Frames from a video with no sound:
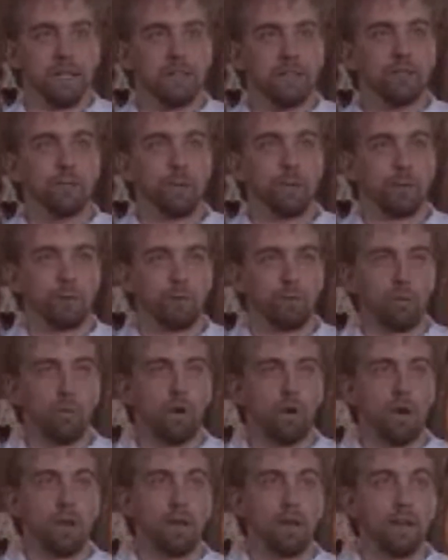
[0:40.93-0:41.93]
into Ultima
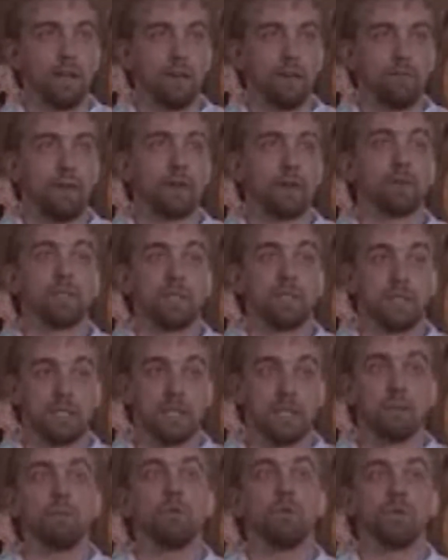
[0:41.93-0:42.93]
1, and in fact was a
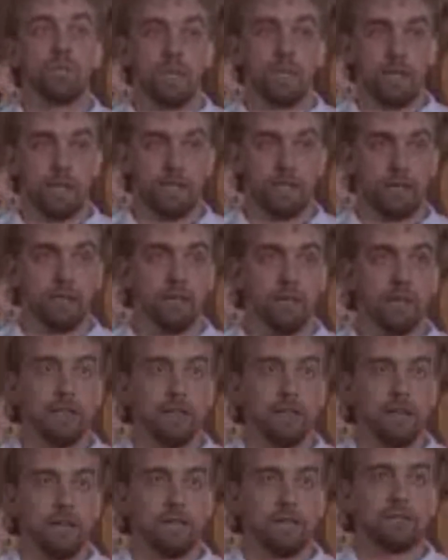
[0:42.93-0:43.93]
subroutine
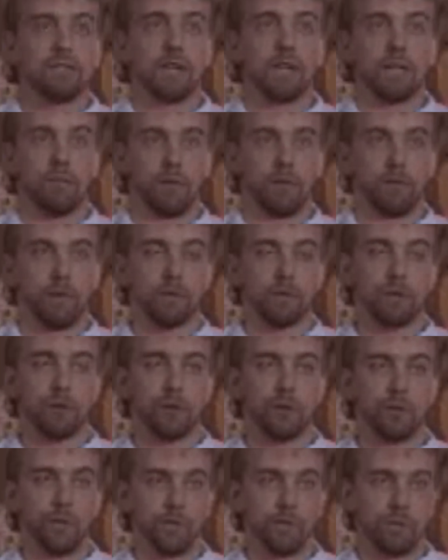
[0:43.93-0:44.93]
inside of the first
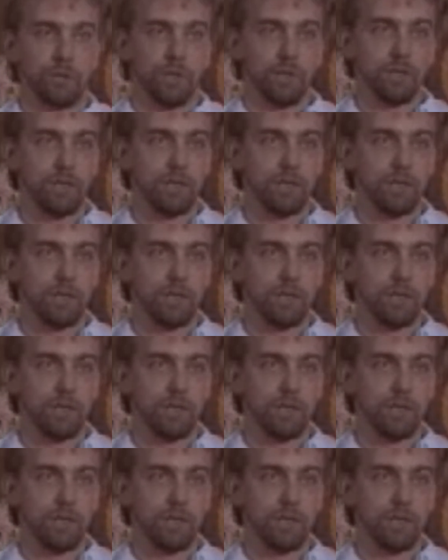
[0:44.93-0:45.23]
Ultima. So the